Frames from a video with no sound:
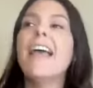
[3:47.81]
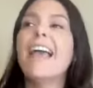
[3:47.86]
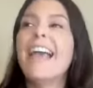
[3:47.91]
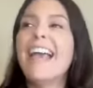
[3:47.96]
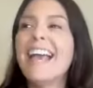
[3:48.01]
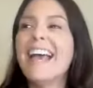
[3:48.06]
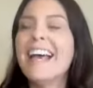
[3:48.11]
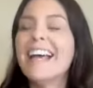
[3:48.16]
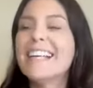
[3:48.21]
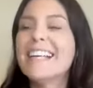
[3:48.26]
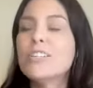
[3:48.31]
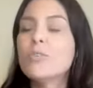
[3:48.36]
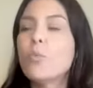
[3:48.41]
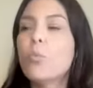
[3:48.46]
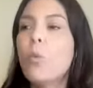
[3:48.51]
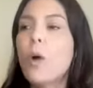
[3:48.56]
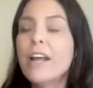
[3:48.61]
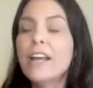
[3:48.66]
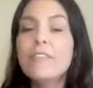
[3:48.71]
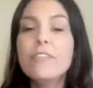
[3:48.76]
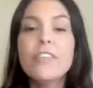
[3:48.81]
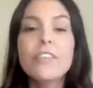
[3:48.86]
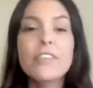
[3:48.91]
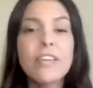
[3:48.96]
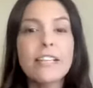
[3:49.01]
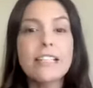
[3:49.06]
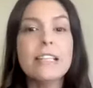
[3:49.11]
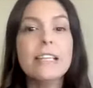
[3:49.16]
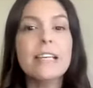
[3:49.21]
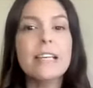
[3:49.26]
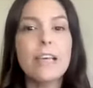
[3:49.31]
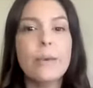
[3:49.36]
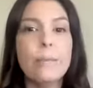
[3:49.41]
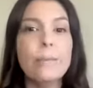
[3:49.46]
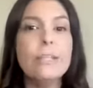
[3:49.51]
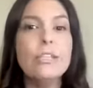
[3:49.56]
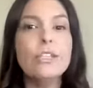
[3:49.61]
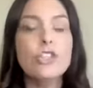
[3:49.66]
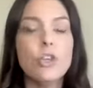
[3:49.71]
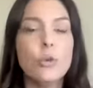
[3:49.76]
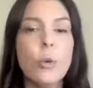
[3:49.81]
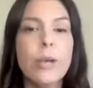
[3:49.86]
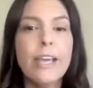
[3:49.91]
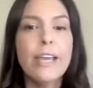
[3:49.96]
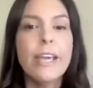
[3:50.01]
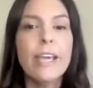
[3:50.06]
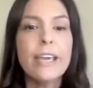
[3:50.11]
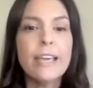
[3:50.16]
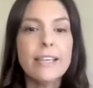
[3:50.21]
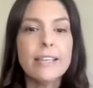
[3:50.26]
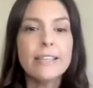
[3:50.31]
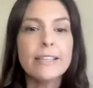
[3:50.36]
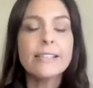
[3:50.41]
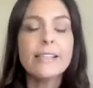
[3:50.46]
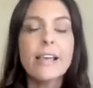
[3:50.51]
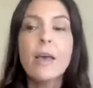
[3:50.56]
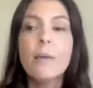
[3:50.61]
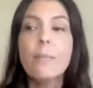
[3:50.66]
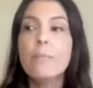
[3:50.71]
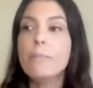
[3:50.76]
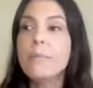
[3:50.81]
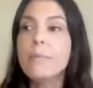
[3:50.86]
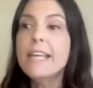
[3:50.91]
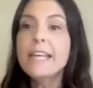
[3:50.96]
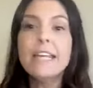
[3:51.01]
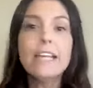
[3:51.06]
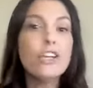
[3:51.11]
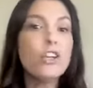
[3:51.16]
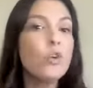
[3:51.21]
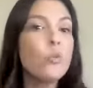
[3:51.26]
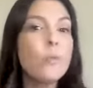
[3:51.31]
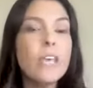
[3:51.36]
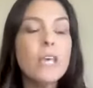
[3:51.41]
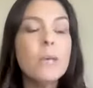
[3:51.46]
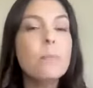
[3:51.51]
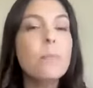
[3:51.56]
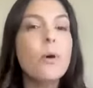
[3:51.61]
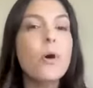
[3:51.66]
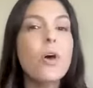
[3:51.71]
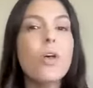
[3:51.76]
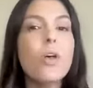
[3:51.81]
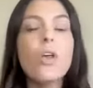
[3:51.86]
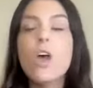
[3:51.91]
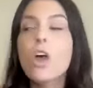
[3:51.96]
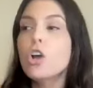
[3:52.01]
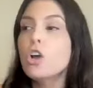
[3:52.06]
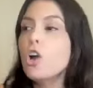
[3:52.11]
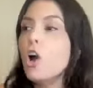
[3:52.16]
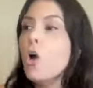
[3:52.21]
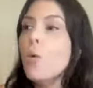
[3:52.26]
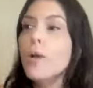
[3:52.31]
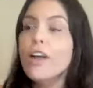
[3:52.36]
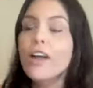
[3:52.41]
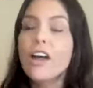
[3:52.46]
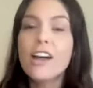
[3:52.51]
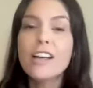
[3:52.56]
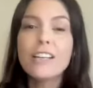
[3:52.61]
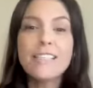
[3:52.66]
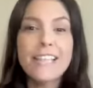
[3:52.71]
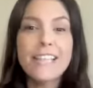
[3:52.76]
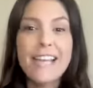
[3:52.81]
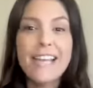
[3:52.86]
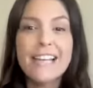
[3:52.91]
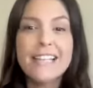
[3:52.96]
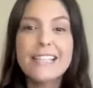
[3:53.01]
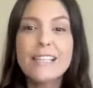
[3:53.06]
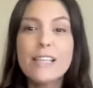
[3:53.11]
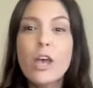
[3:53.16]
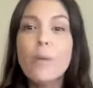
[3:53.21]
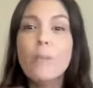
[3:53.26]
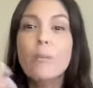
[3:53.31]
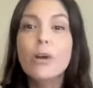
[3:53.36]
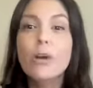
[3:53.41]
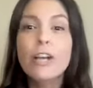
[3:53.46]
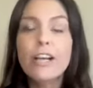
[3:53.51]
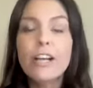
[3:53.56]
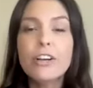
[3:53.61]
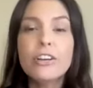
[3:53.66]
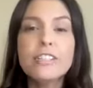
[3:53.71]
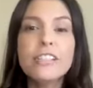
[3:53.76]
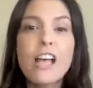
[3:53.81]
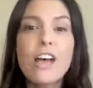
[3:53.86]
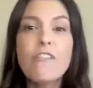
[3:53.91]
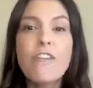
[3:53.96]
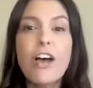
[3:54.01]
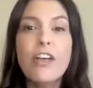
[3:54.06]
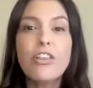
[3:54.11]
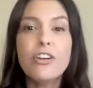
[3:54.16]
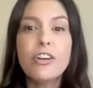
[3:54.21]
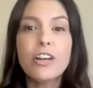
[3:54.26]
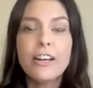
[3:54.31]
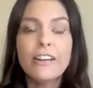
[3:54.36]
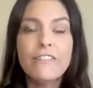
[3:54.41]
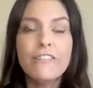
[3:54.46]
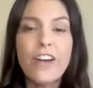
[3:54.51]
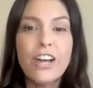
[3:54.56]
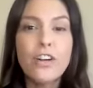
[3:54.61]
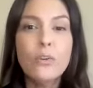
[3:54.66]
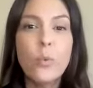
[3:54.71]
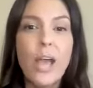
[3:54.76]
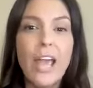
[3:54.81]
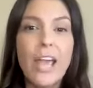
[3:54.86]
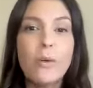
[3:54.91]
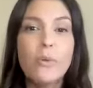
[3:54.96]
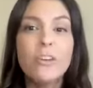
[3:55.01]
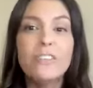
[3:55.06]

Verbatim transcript: And one of the things that Kim is doing is meeting new people, going on dates, putting herself out there in a fun way.